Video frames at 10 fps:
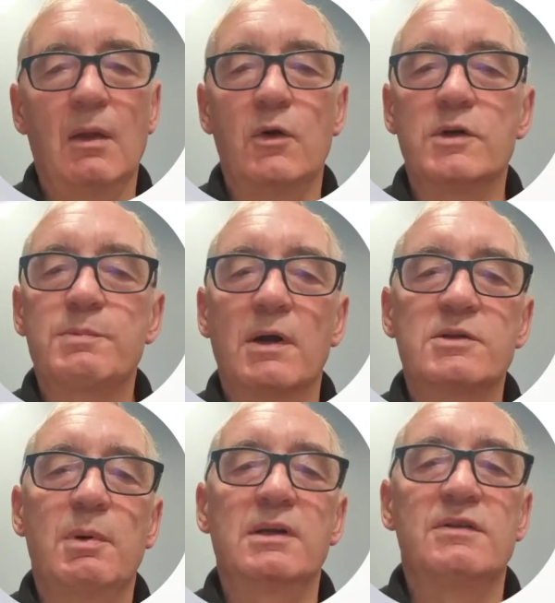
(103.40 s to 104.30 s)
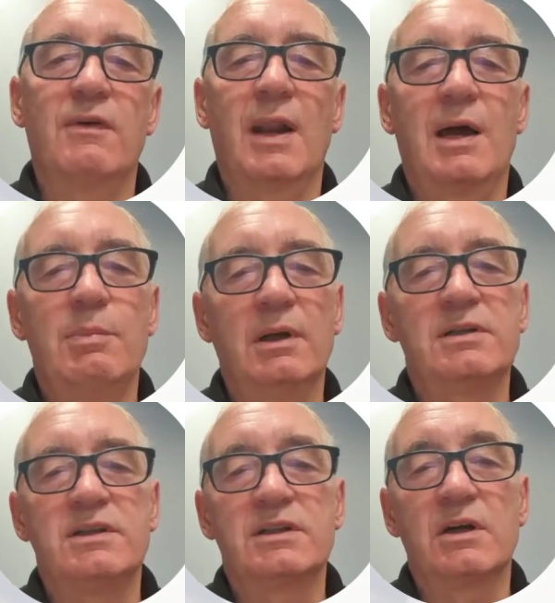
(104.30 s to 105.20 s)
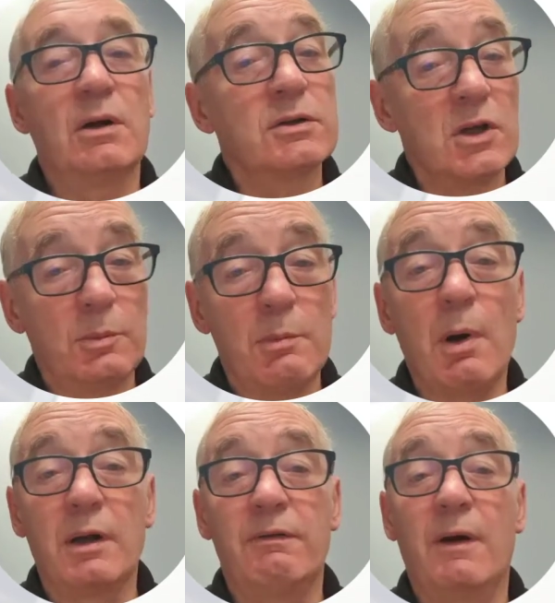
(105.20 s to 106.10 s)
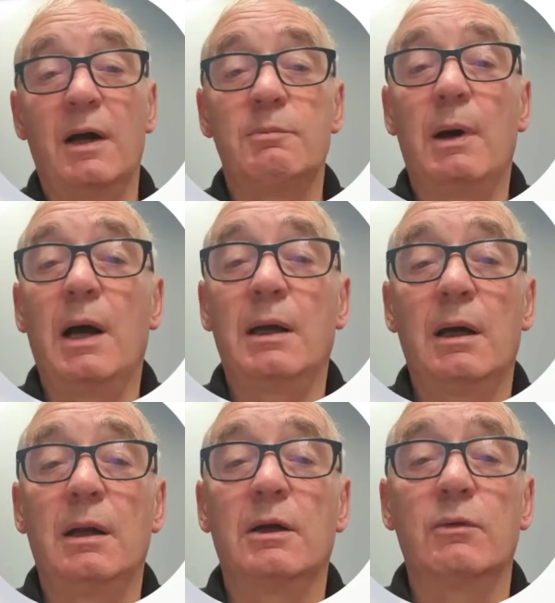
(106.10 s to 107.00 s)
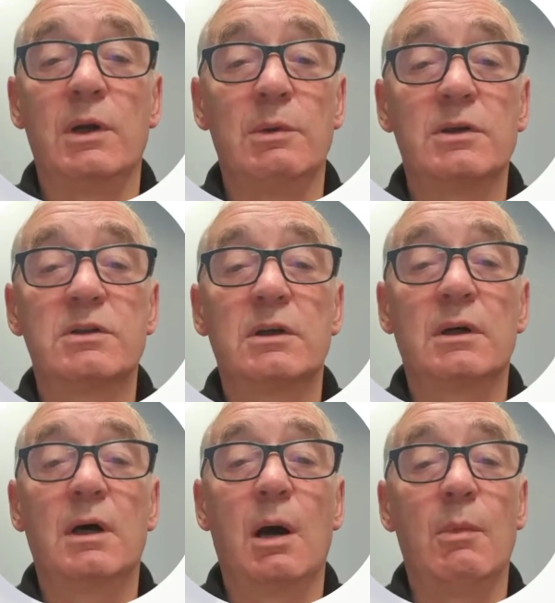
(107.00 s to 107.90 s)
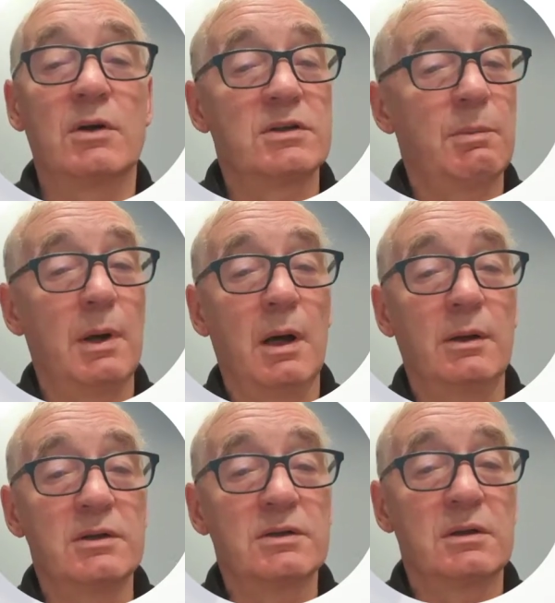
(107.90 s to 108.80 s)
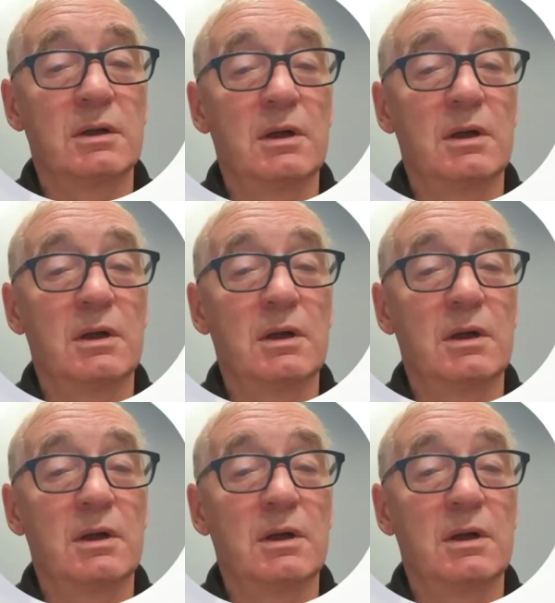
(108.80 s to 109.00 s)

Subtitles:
The responsibility for liabilities can also be modified by an agreement amongst the partners,